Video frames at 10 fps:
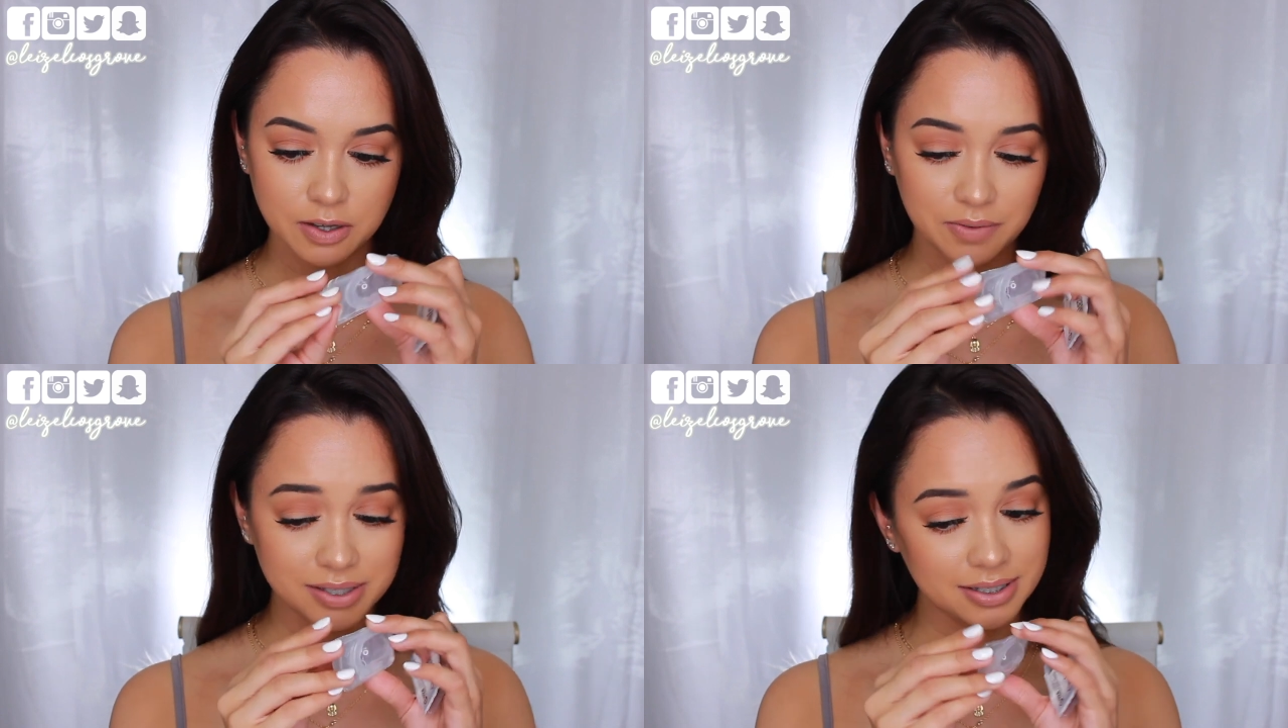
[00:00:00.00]

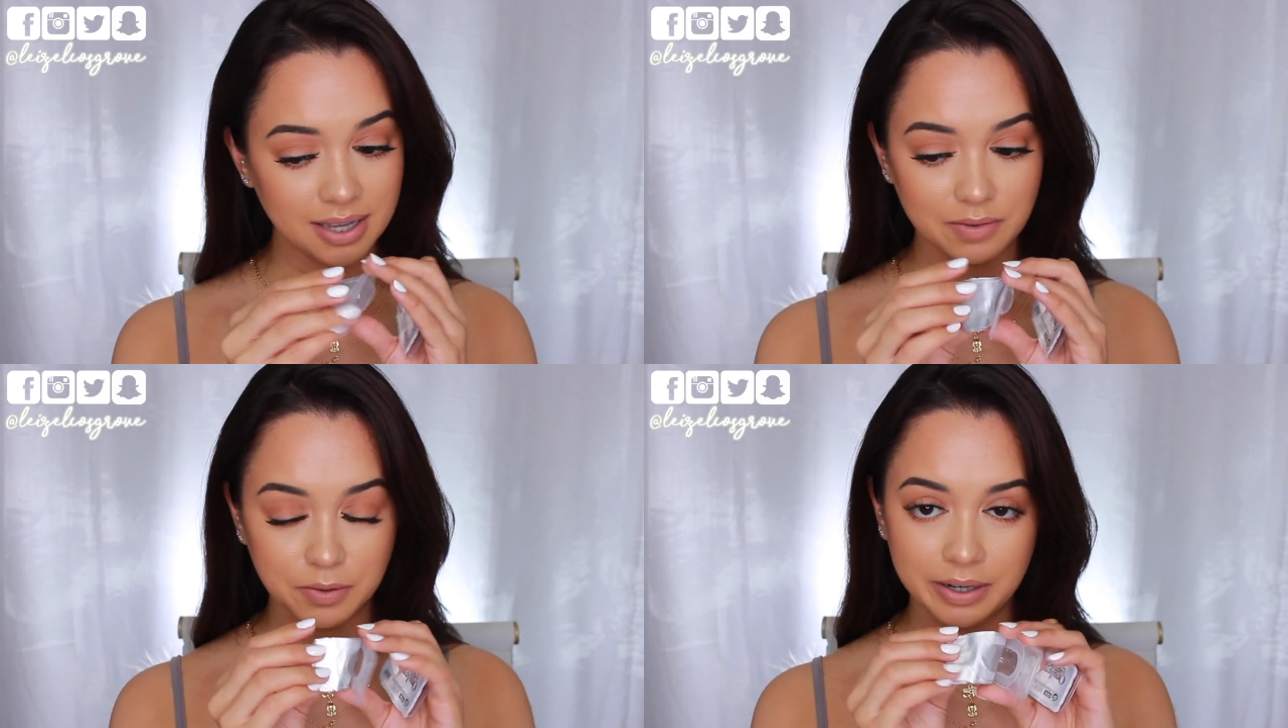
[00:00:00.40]

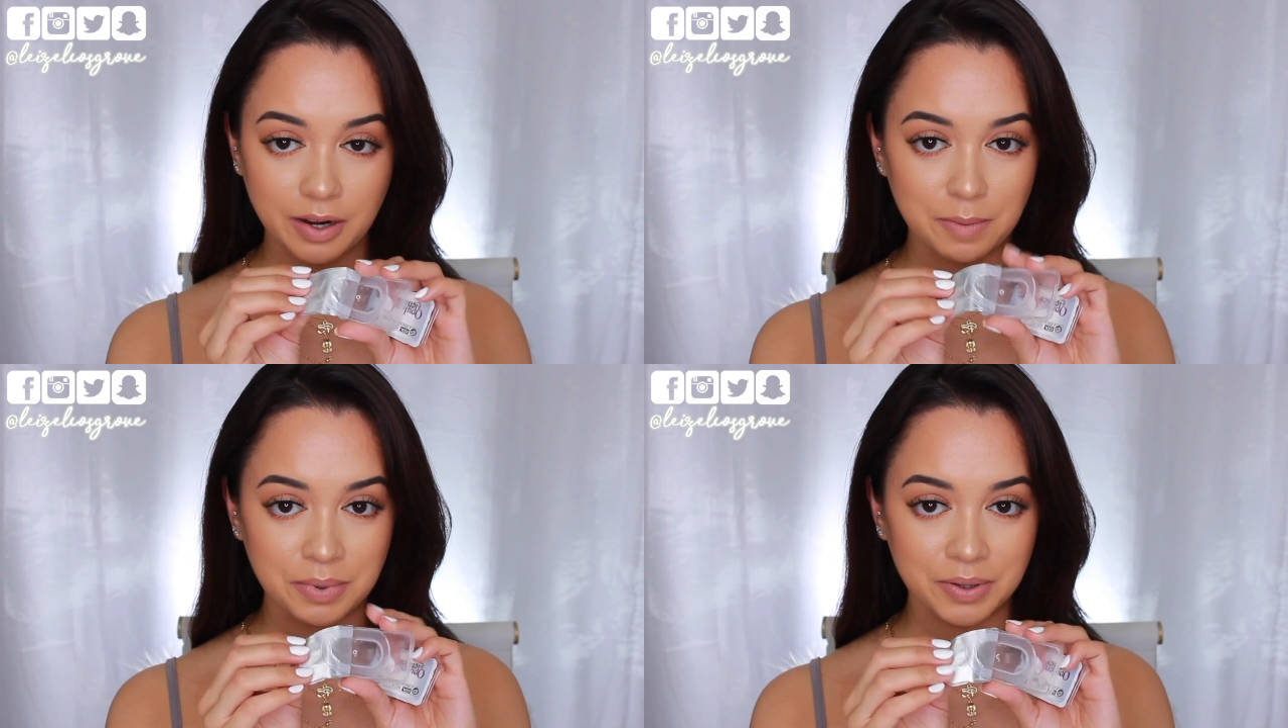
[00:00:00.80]
Obviously I've
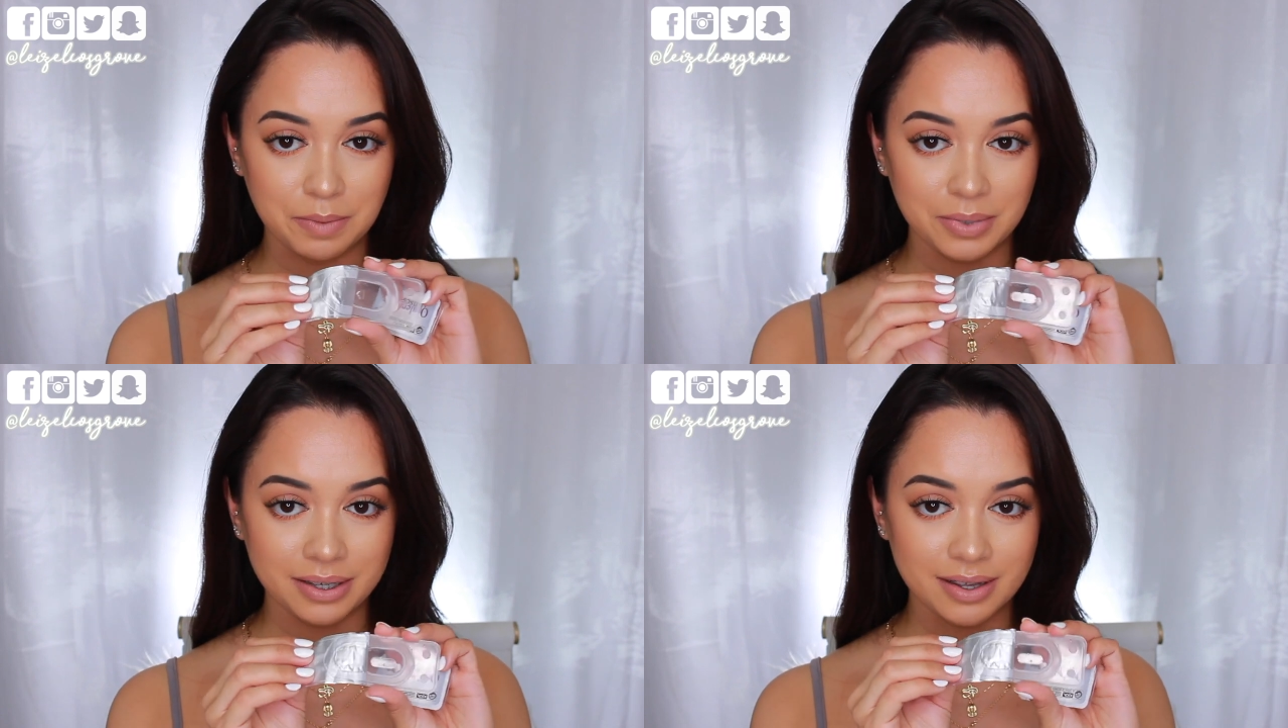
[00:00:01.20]
already opened
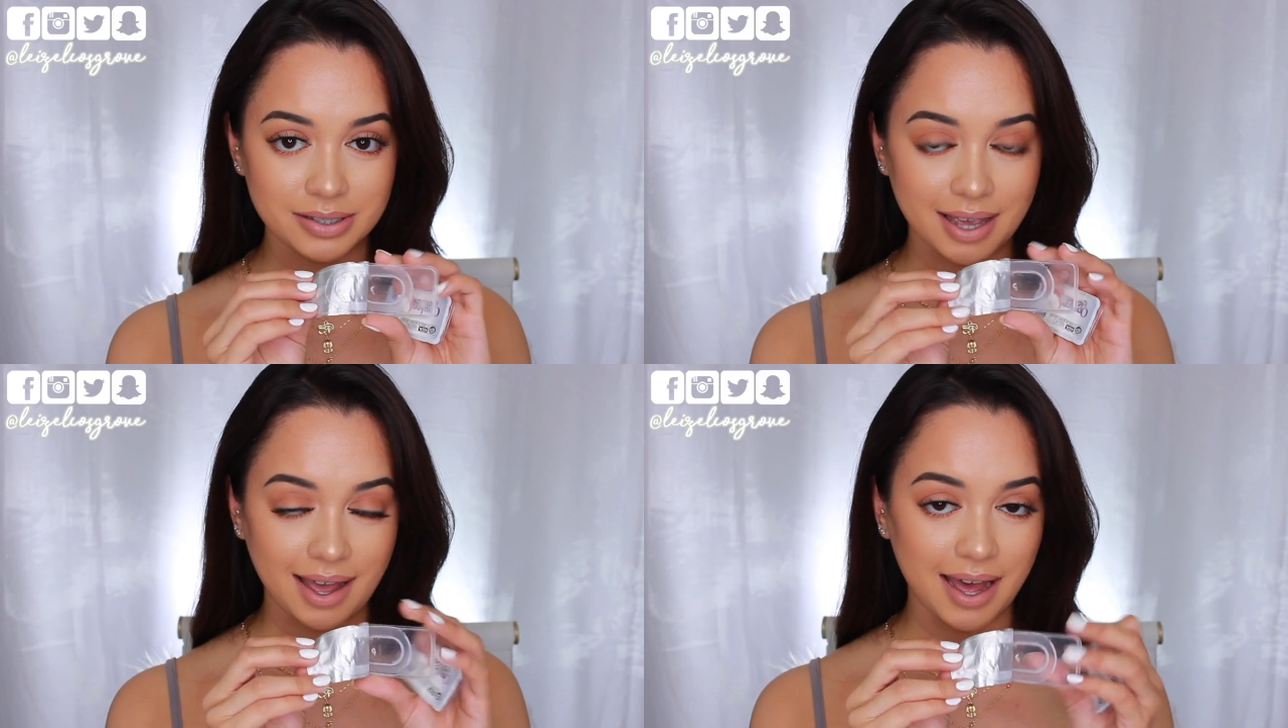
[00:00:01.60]
them
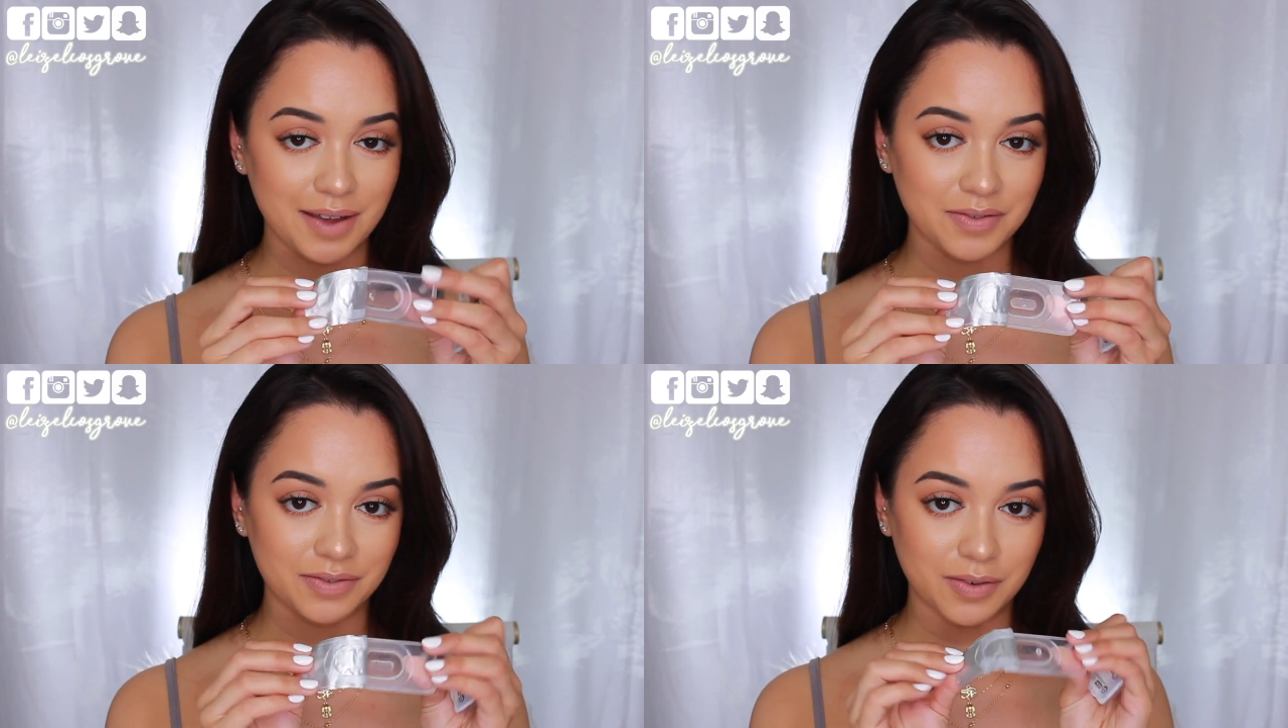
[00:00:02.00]
because I
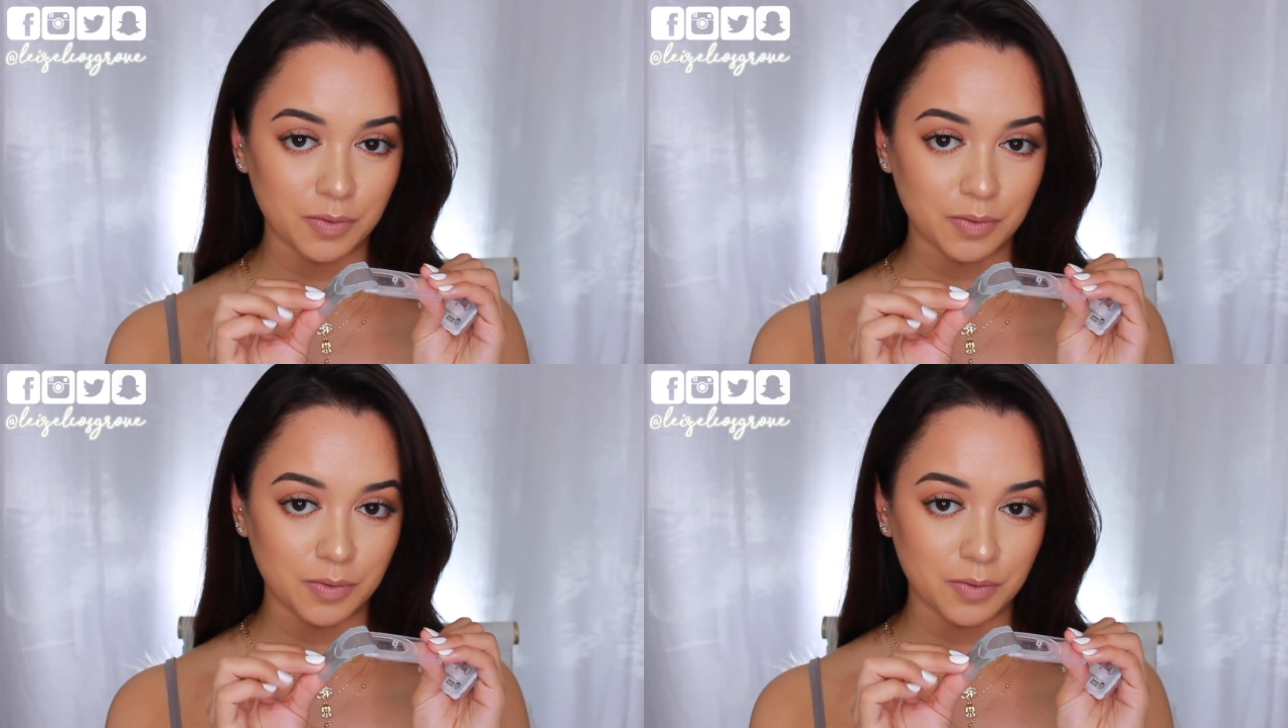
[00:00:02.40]
have